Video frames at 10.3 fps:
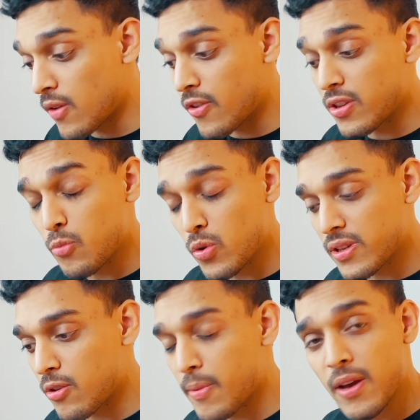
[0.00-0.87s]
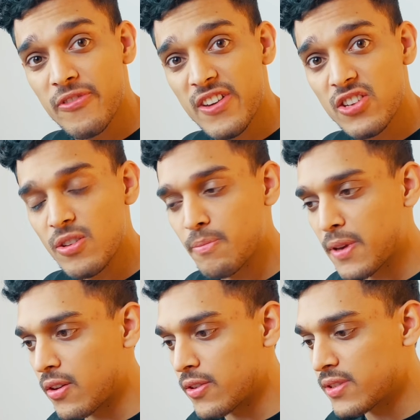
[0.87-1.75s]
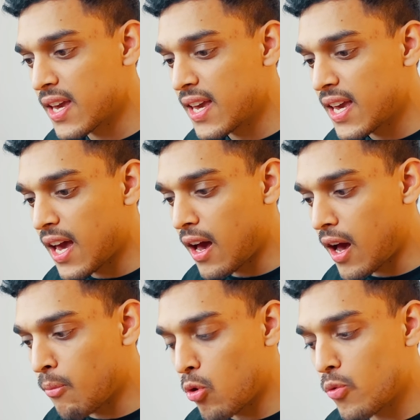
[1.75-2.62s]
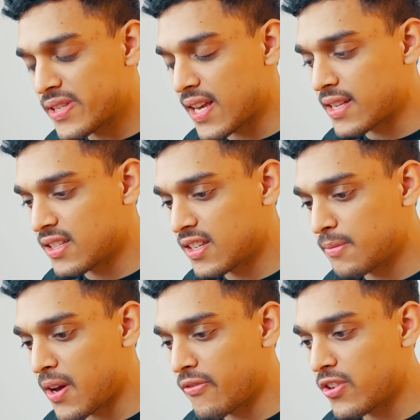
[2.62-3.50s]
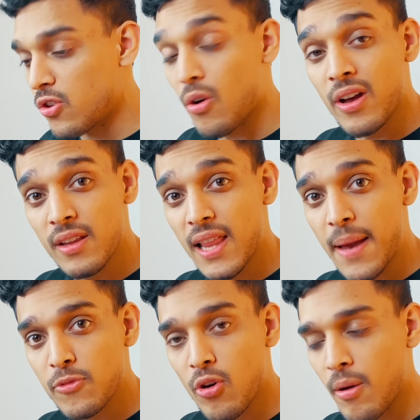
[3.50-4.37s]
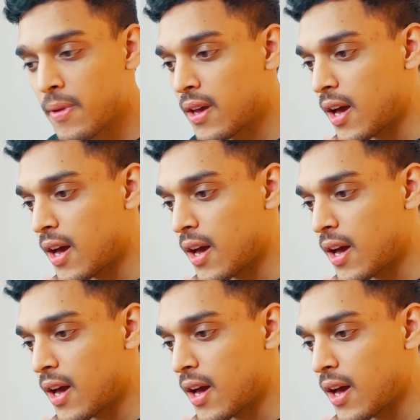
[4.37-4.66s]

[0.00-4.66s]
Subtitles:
I've got the 1TB version because I'm always editing my video on the laptop.